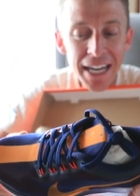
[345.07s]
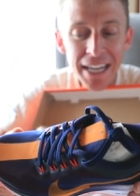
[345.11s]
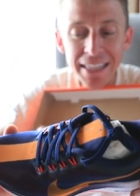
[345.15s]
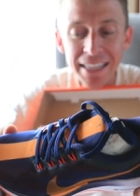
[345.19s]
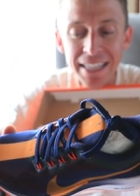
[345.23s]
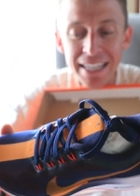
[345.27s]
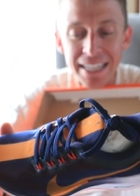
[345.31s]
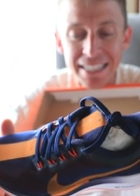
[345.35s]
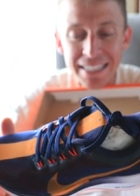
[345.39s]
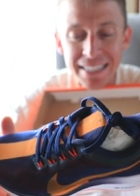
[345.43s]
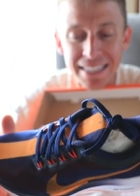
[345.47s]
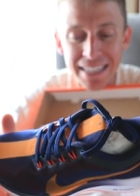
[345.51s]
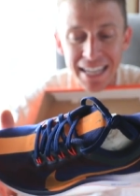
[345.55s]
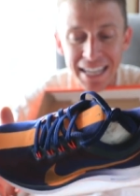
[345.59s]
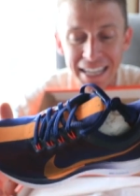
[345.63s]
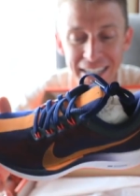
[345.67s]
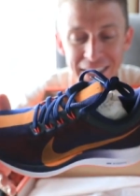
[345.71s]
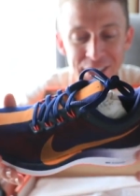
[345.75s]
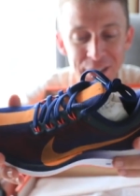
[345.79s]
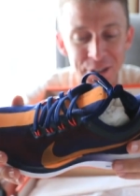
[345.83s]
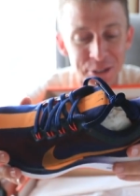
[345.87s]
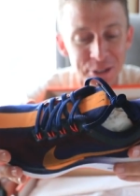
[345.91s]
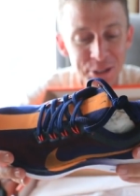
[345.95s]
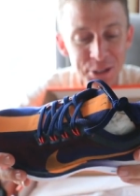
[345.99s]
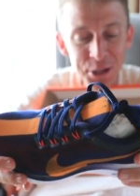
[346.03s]
These
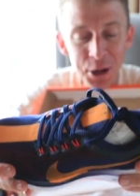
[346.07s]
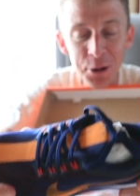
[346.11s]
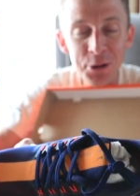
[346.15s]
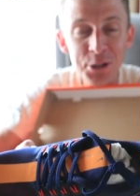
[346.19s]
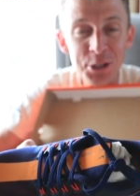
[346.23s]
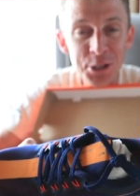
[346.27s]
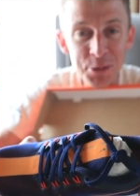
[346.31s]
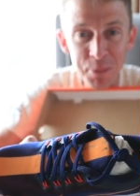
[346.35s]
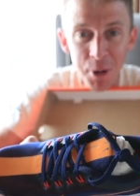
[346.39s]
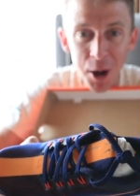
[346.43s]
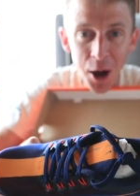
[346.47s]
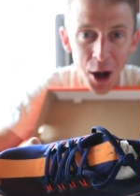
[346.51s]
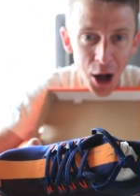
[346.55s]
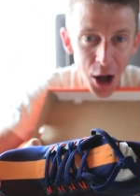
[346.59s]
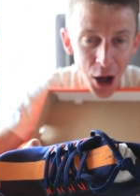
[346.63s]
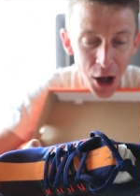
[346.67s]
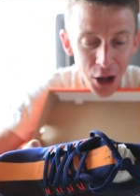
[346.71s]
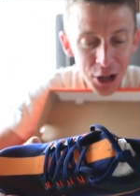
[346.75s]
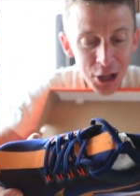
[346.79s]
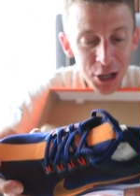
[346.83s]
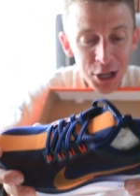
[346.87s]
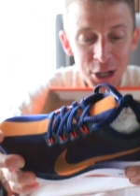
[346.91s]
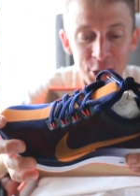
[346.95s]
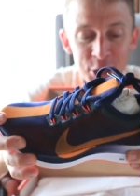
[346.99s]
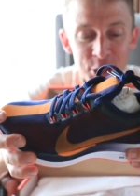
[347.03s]
things are so
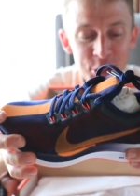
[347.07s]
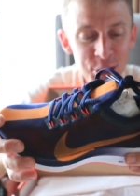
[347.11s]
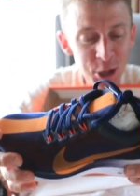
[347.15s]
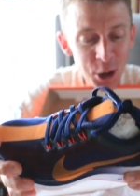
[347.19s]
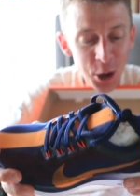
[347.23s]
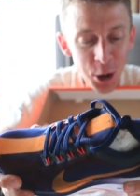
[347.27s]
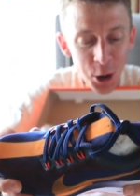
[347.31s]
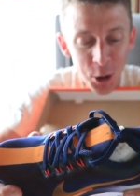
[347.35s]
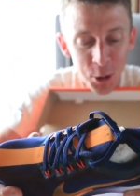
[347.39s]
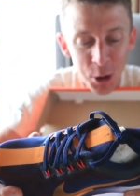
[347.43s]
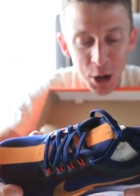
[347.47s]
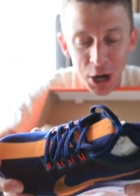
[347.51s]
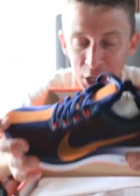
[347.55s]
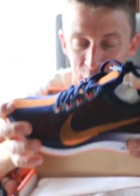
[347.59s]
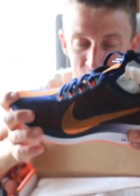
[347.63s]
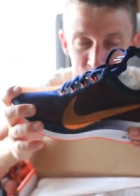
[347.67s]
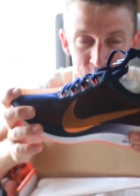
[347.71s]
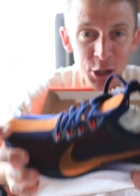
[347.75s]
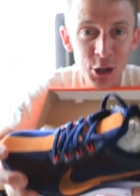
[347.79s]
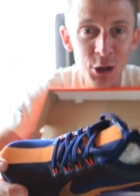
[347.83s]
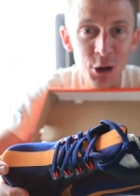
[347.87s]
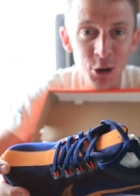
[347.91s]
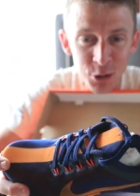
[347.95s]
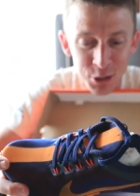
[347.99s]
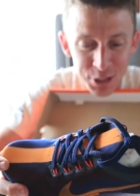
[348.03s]
small, so
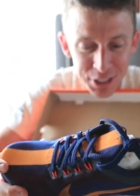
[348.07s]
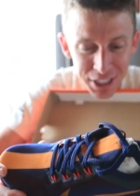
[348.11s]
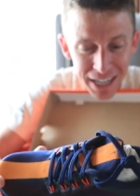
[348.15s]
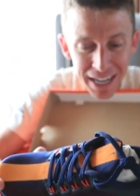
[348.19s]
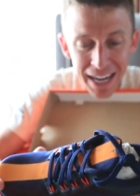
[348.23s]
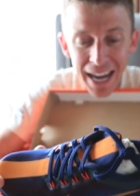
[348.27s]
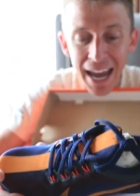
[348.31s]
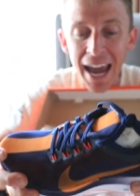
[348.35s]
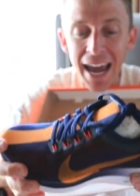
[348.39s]
cute,